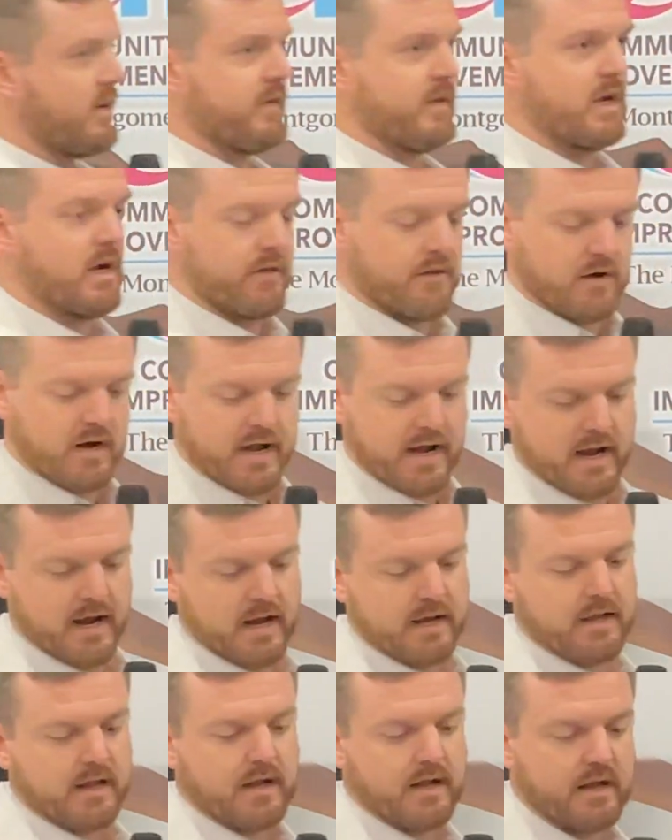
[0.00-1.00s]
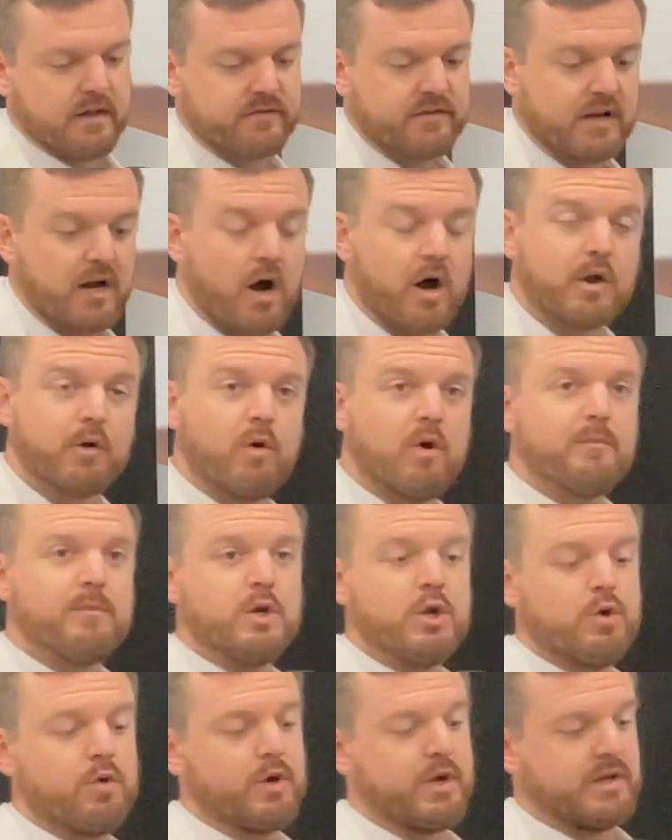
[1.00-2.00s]
on the other hand, is an
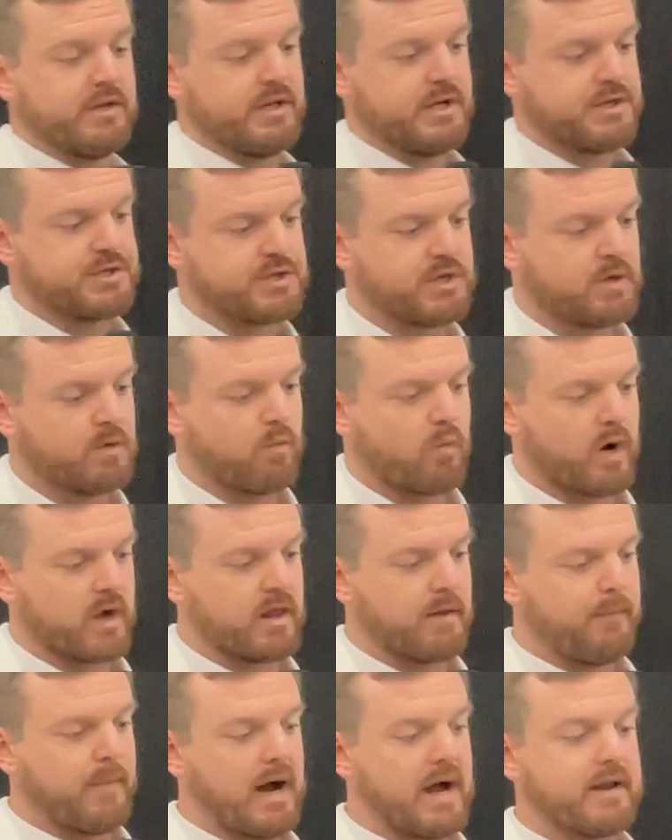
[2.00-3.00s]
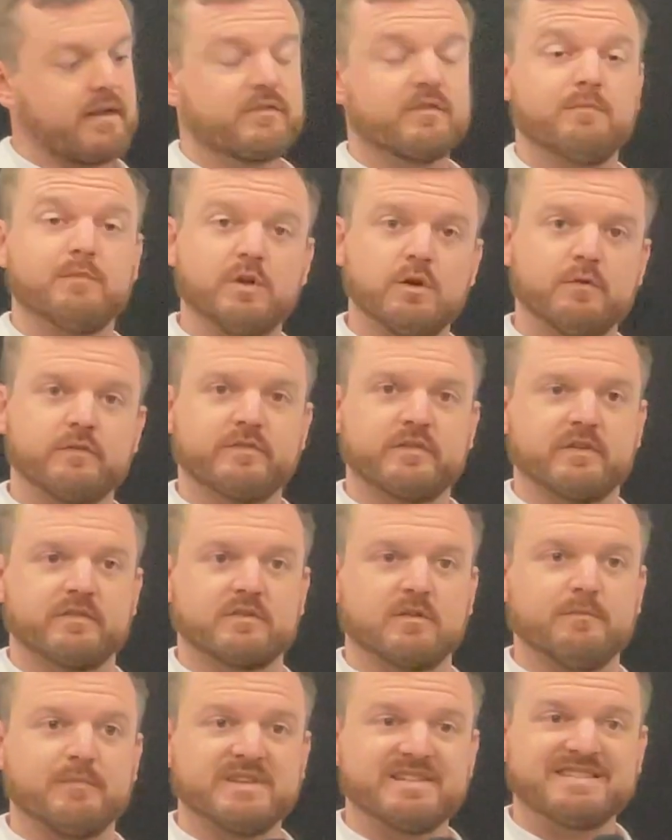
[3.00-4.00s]
autoimmune condition where the body's immune
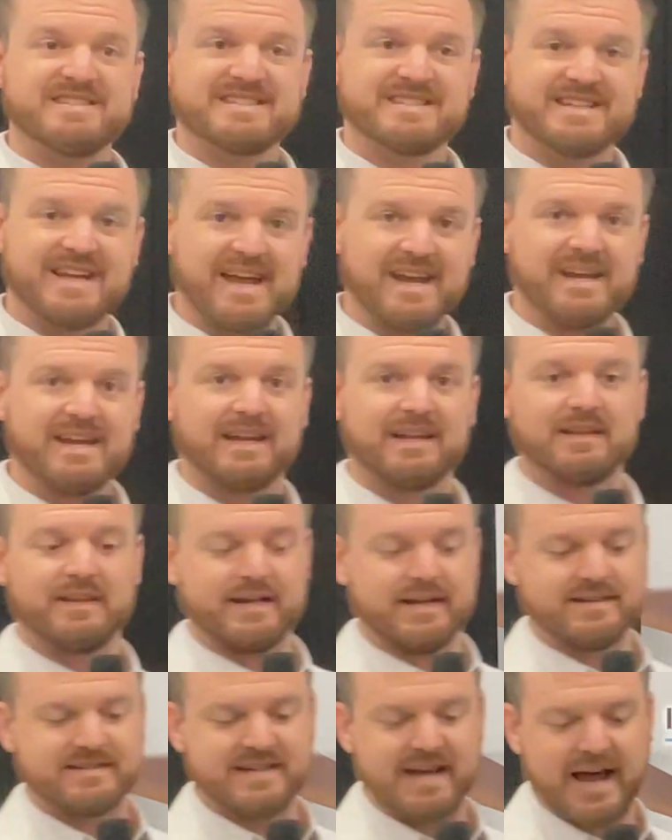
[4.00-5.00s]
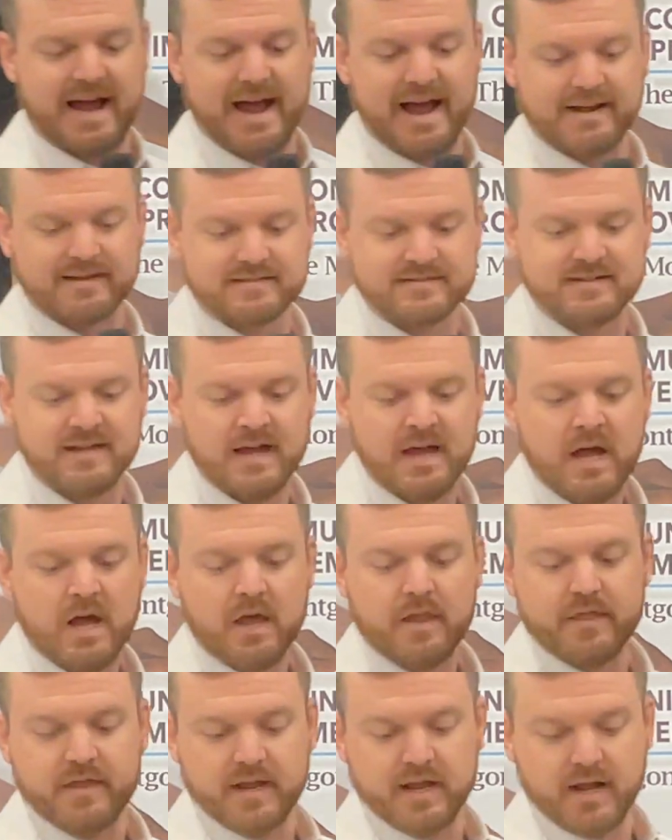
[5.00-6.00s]
system mistakenly attacks
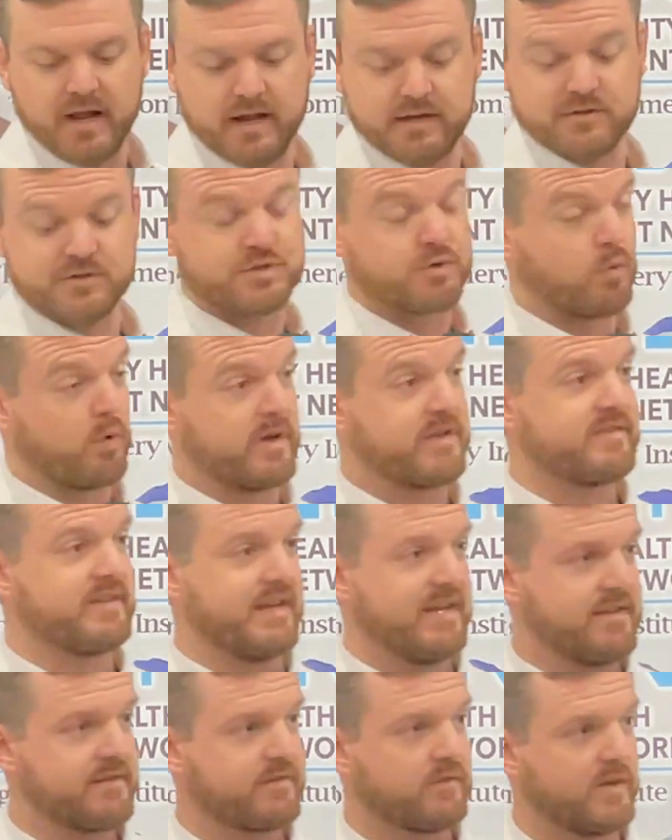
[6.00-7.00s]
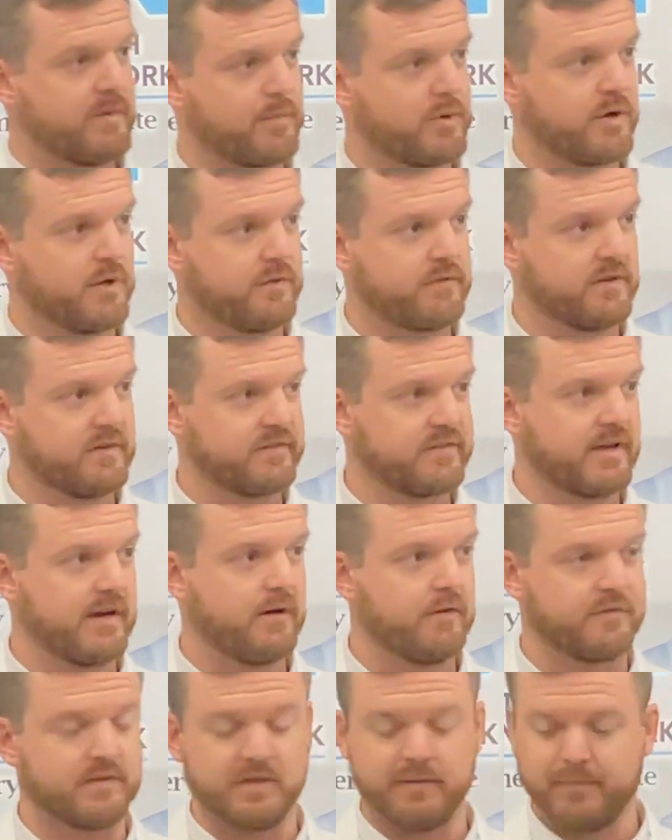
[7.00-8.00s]
and destroys the insulin-producing
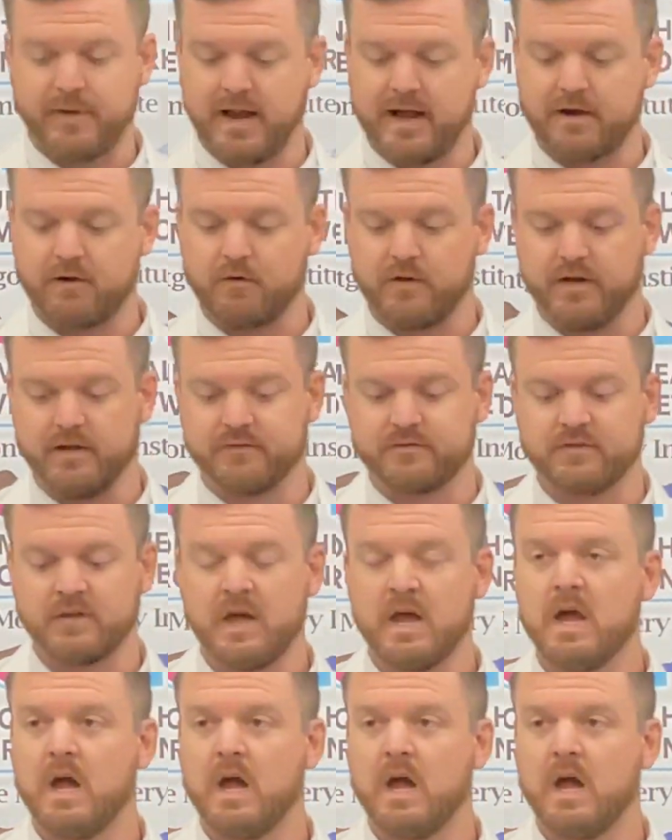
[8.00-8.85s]
cells in the pancreas.